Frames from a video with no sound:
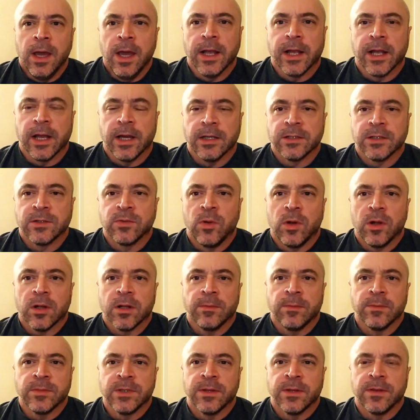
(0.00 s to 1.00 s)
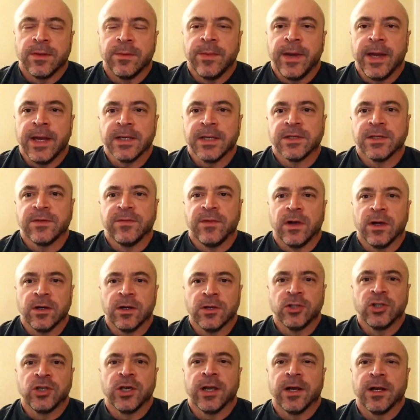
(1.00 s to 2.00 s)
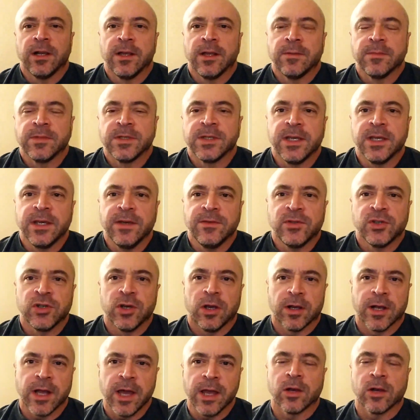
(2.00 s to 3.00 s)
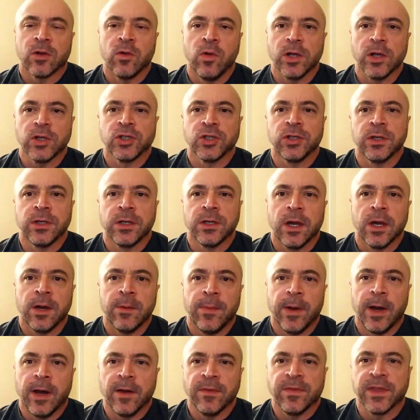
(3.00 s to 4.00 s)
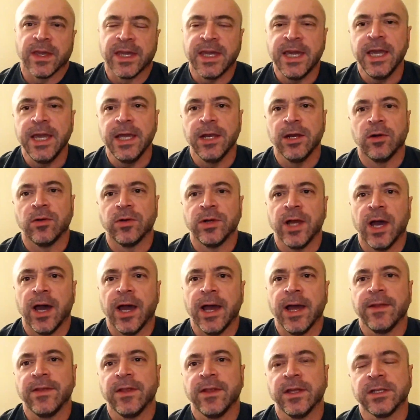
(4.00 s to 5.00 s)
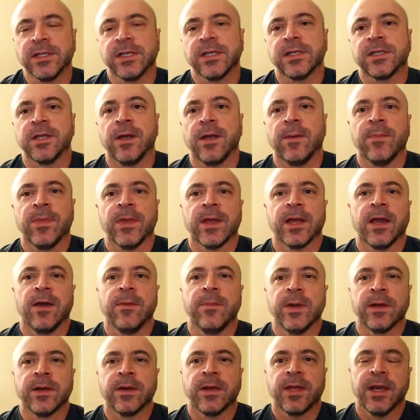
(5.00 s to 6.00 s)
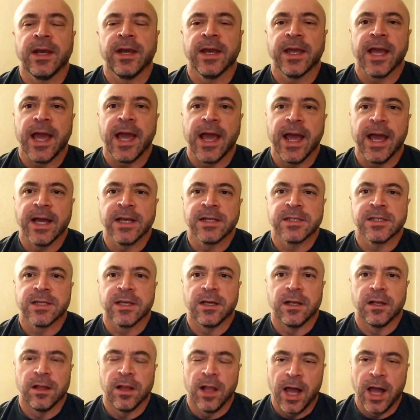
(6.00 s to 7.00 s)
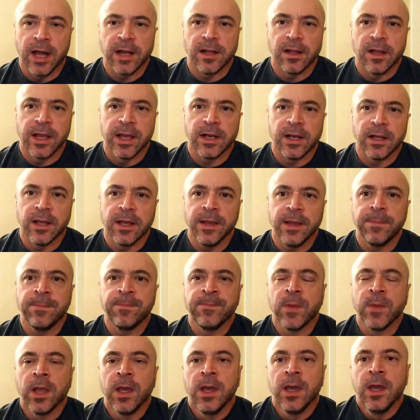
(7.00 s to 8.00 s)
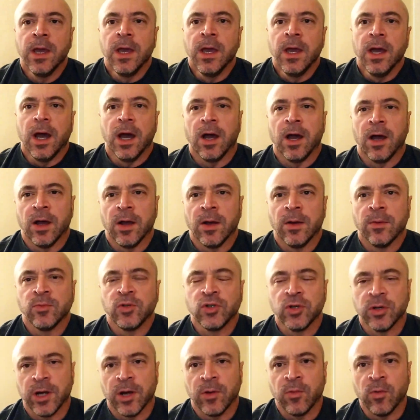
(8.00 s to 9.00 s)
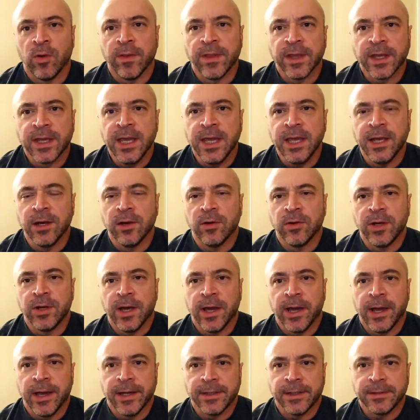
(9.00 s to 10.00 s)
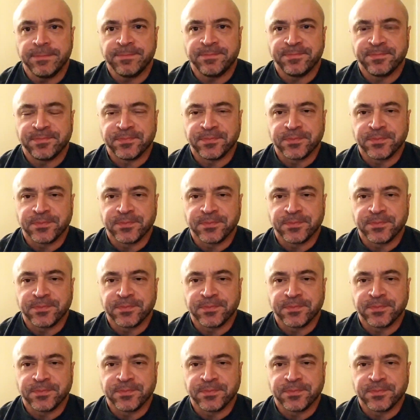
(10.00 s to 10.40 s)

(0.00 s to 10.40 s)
Hey guys, welcome to the Massive Iron Channel. I'm Steve Shaw. Got a question about the keto diet. This is something I've been getting asked a lot lately. Um, should I run the keto diet?